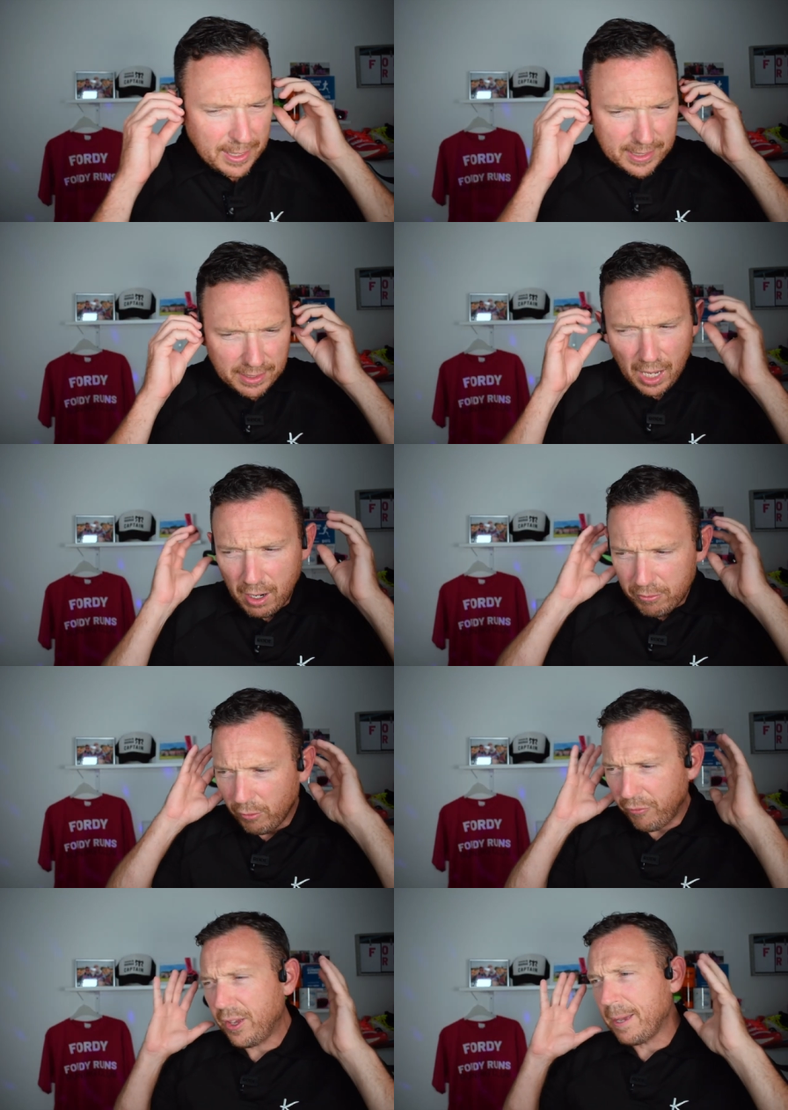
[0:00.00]
So the overall
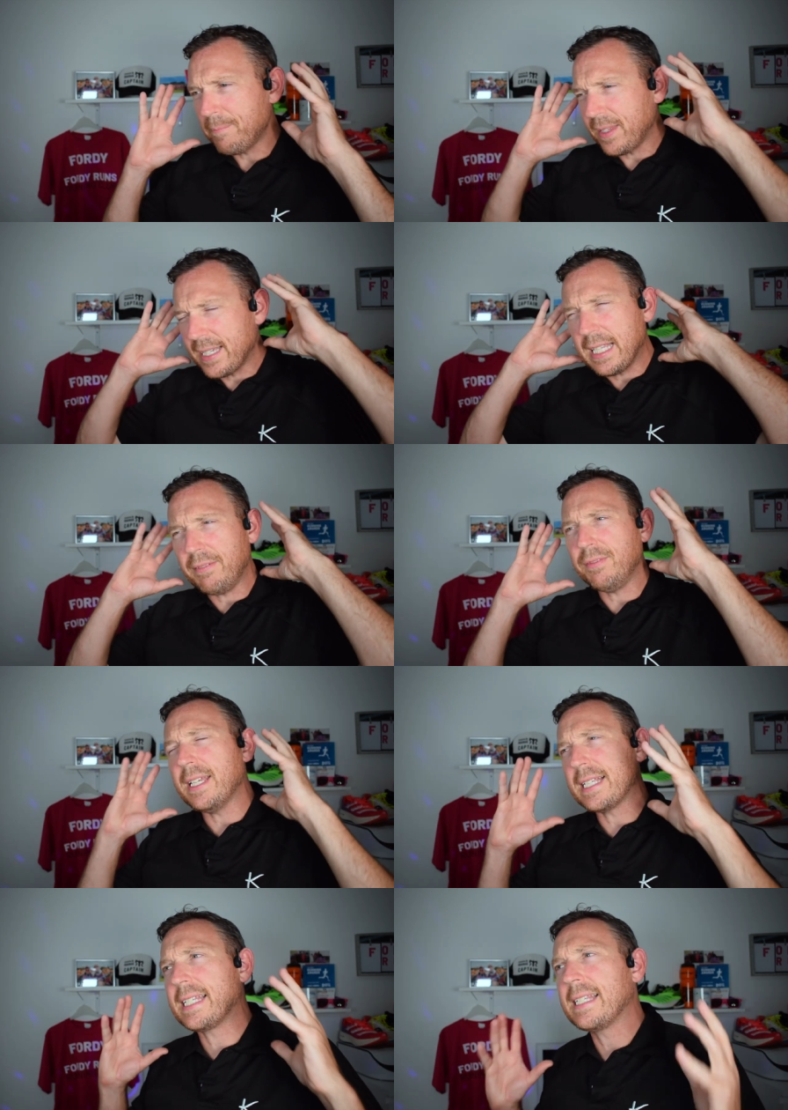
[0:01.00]
fit is definitely
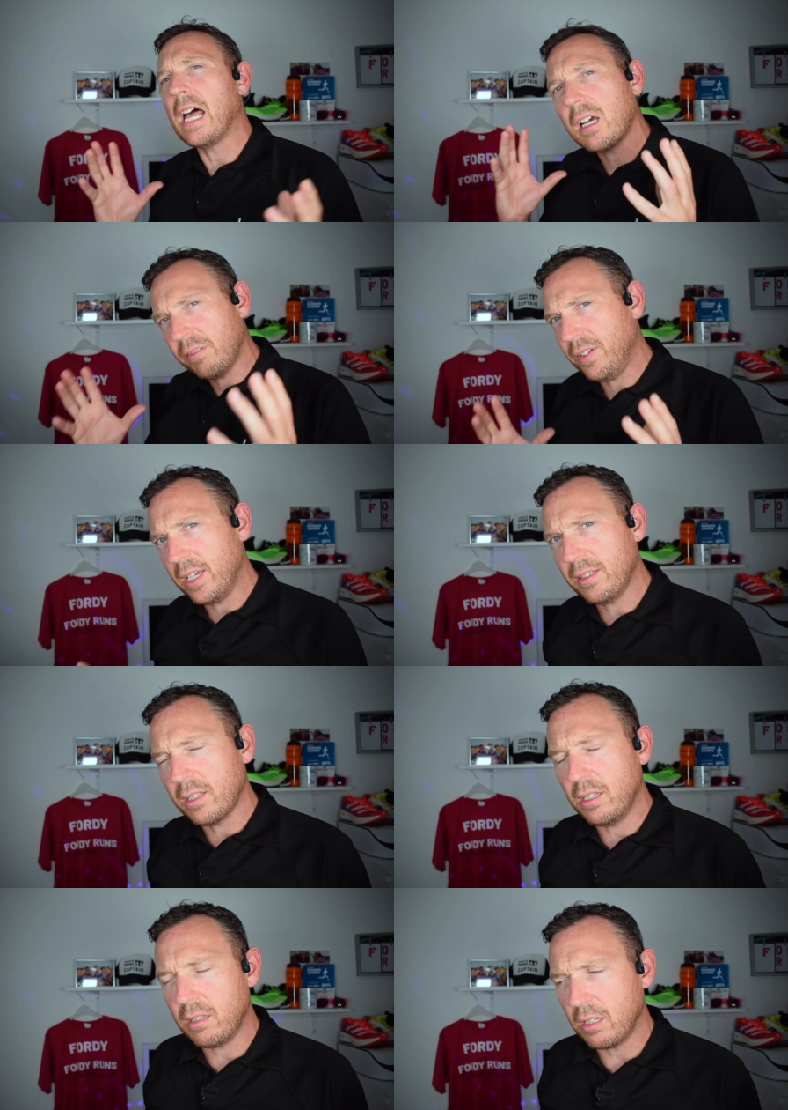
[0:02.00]
a snugger fit
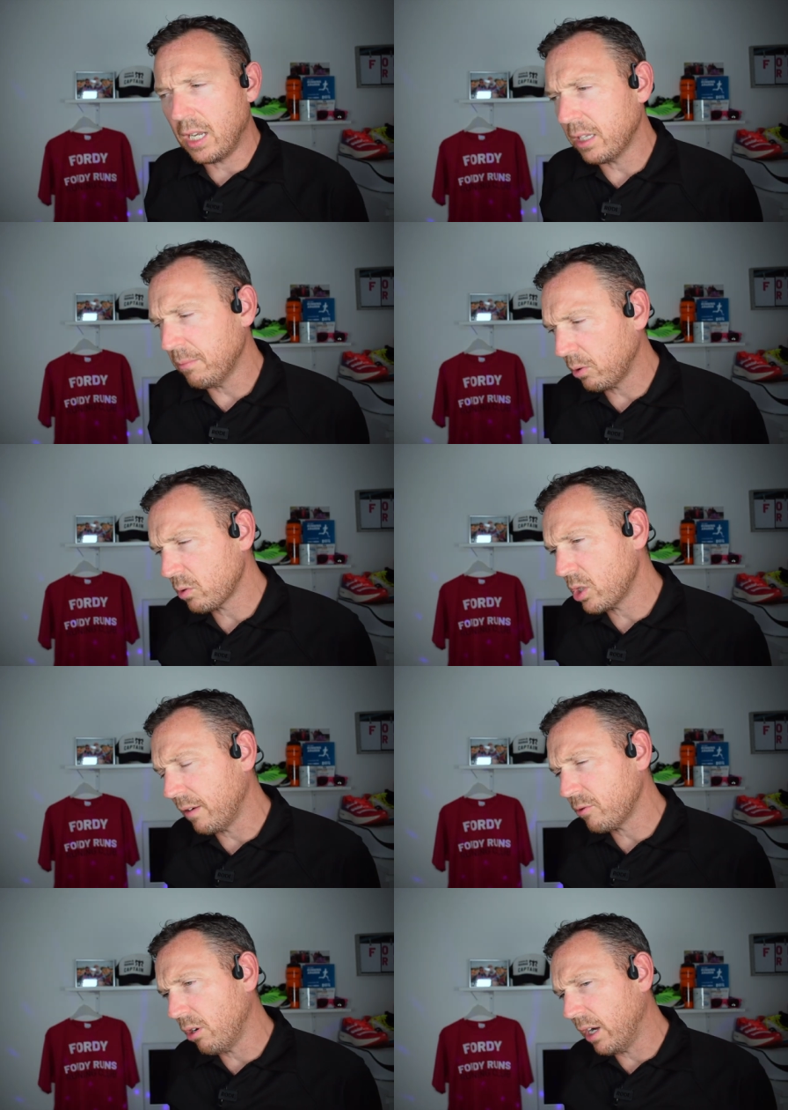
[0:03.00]
than, than other models that
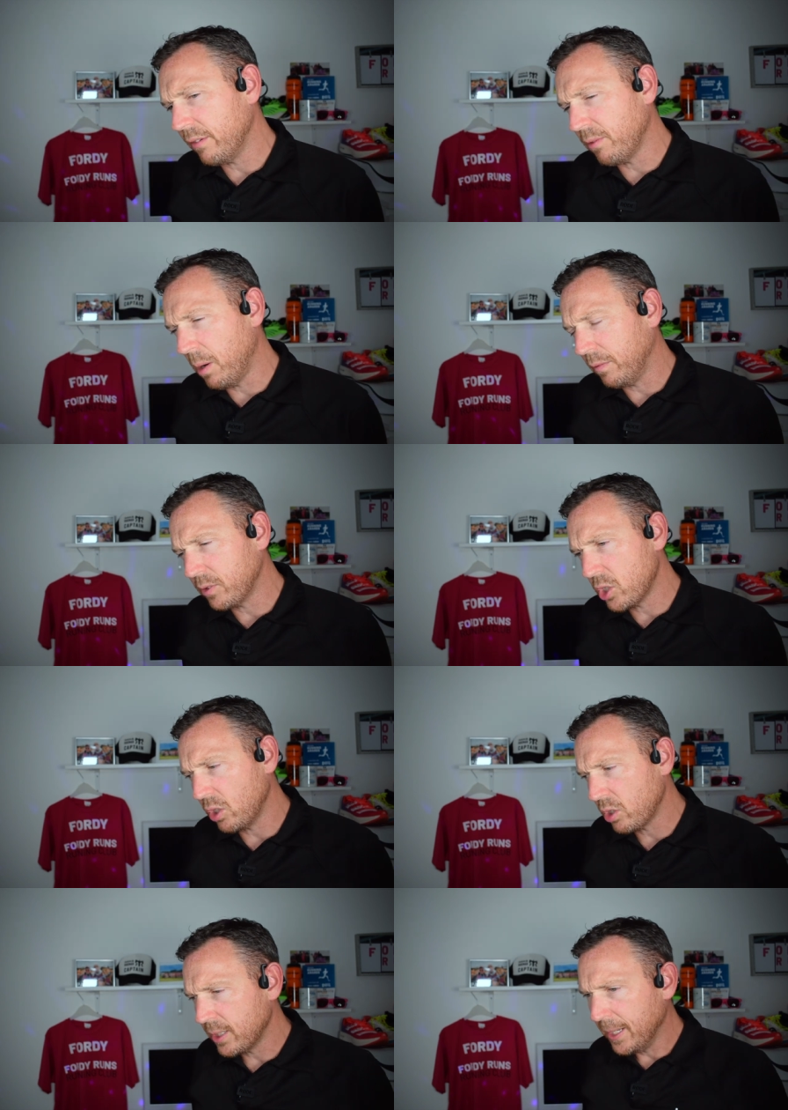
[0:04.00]
I've tried from
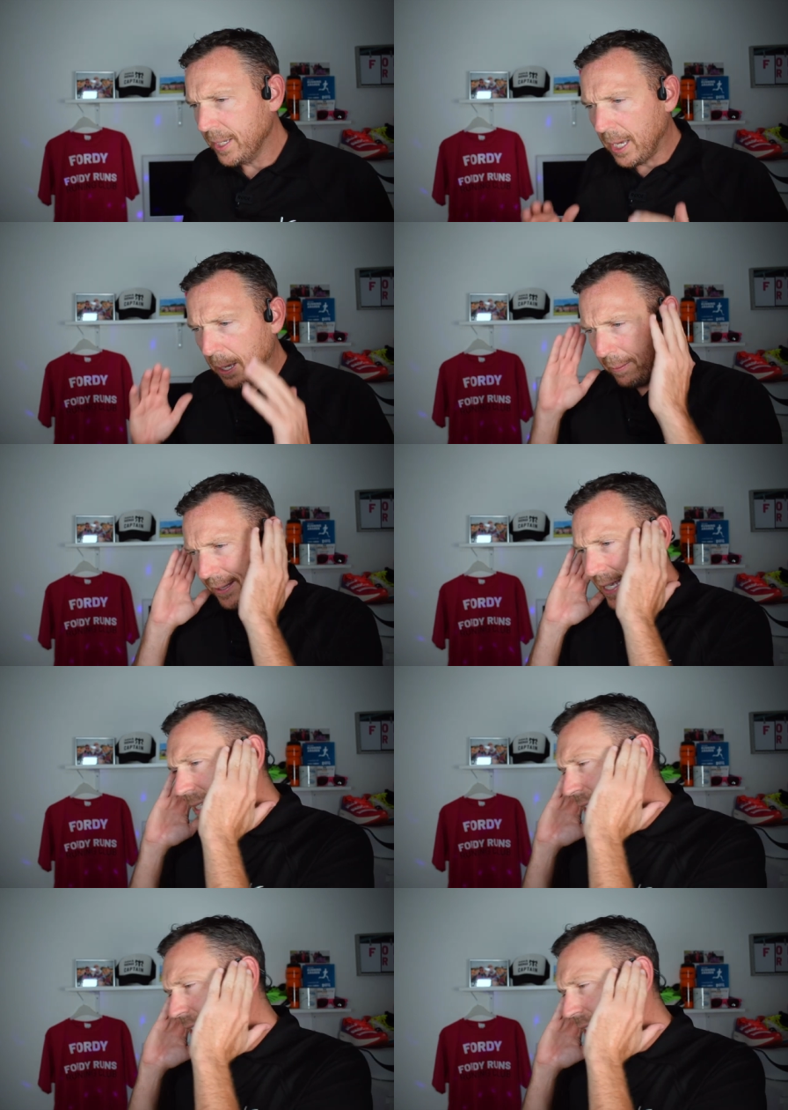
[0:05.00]
Aftershokz. Uh, but these